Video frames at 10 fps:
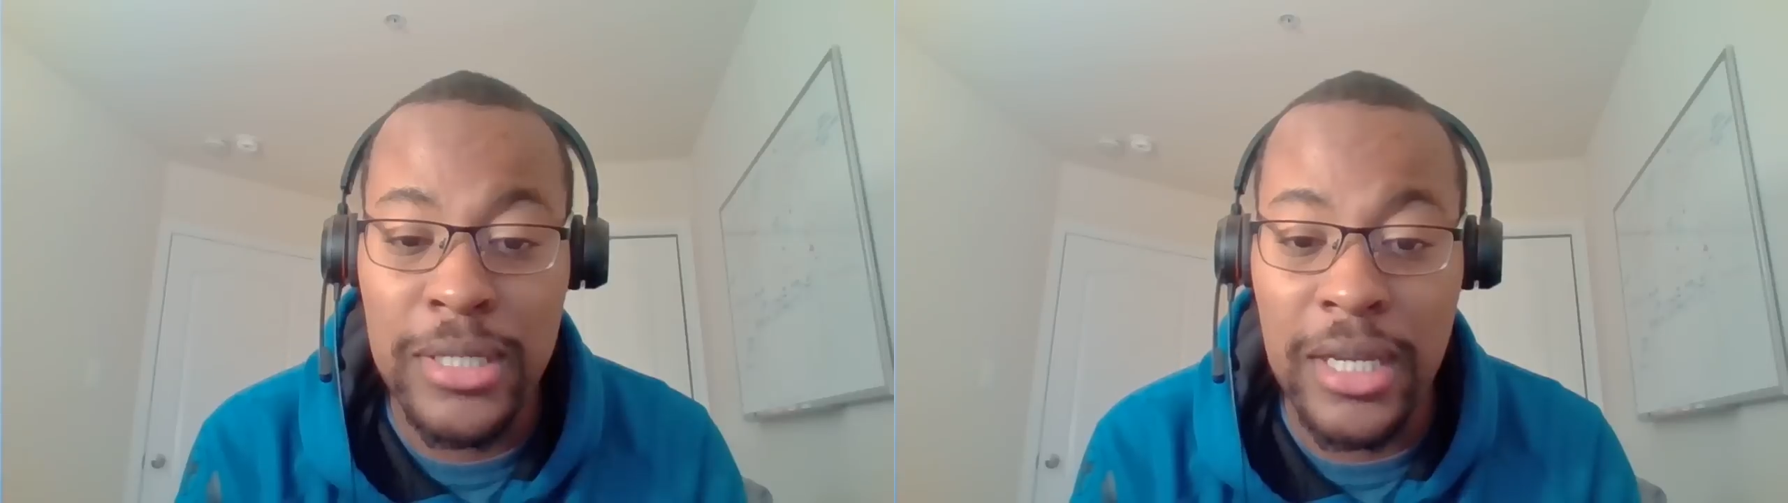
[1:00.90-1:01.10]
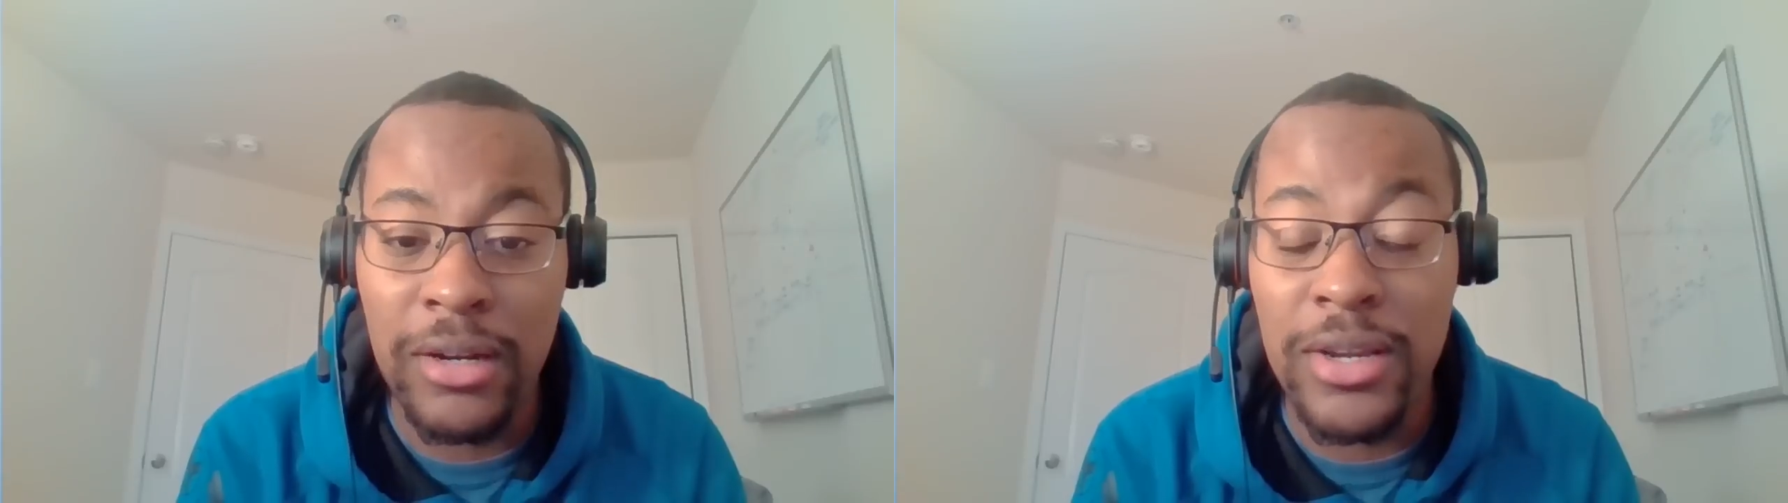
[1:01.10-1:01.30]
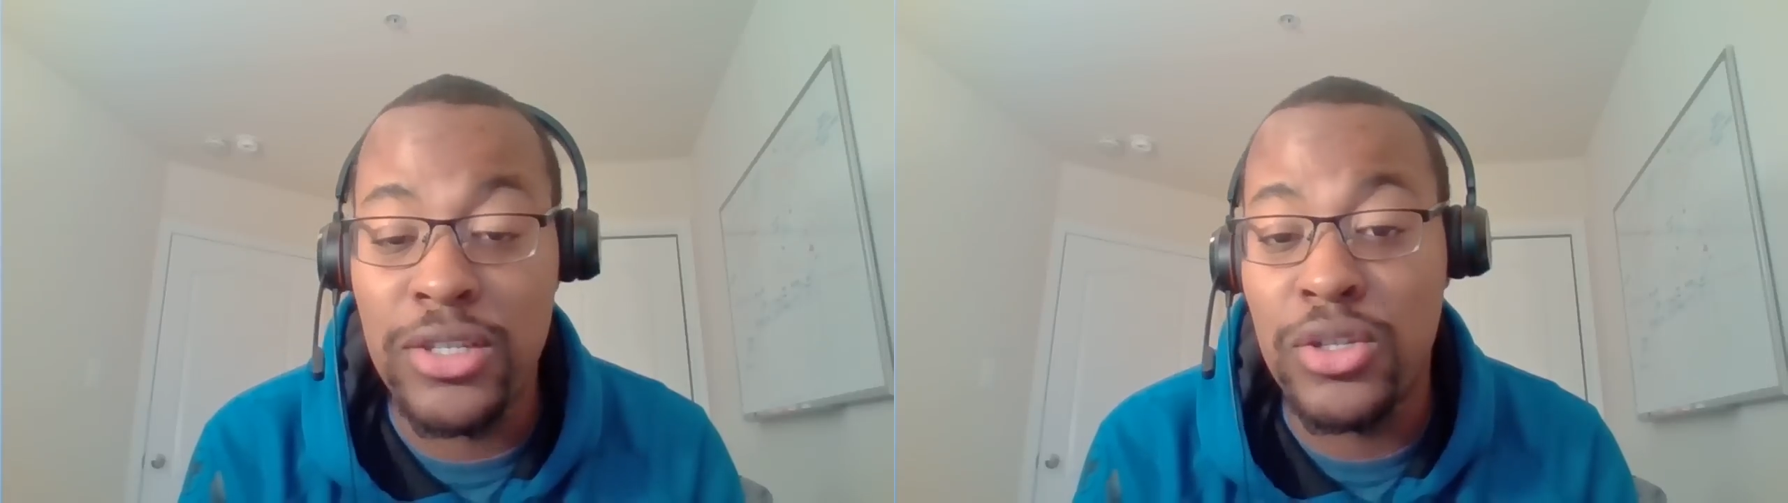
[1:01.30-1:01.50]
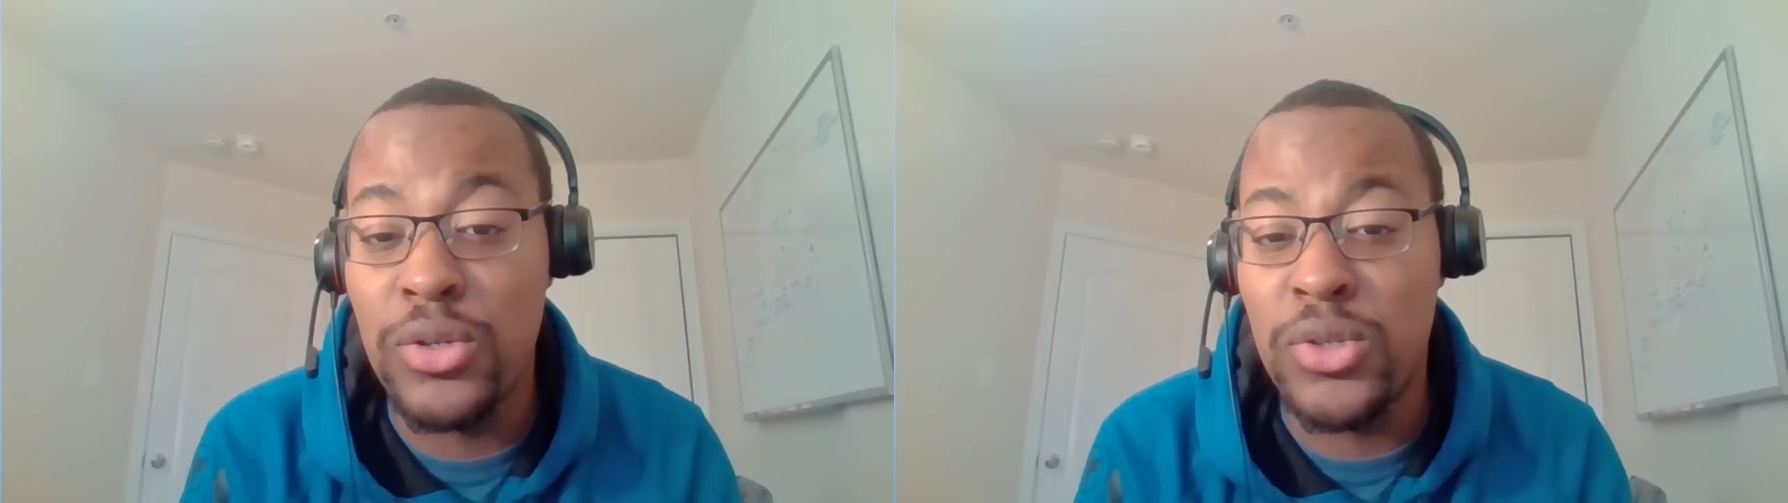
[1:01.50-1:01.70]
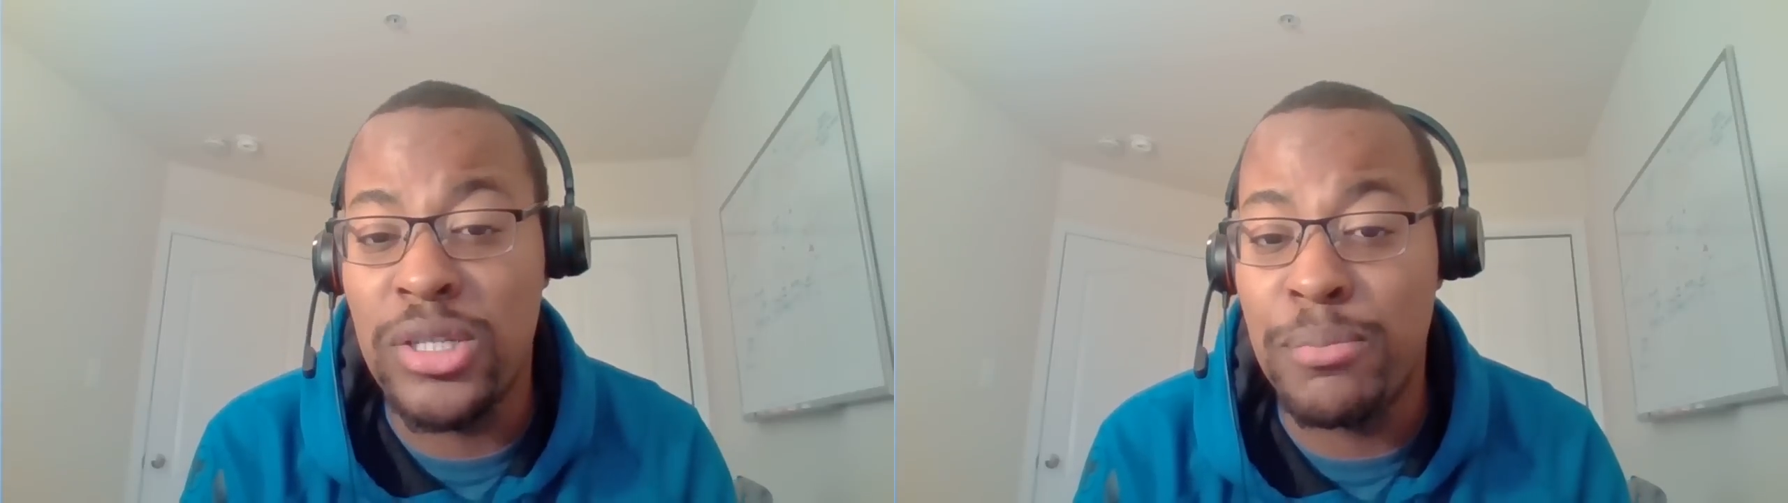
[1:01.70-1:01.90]
particular
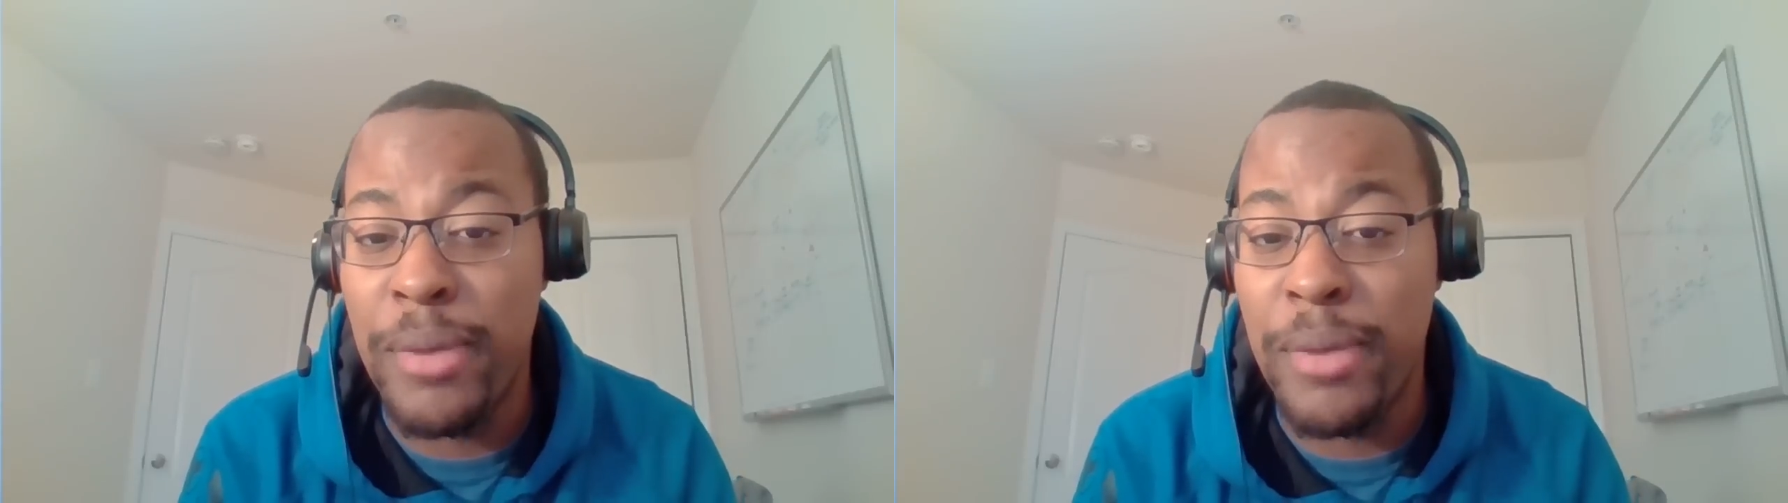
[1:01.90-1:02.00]
institution is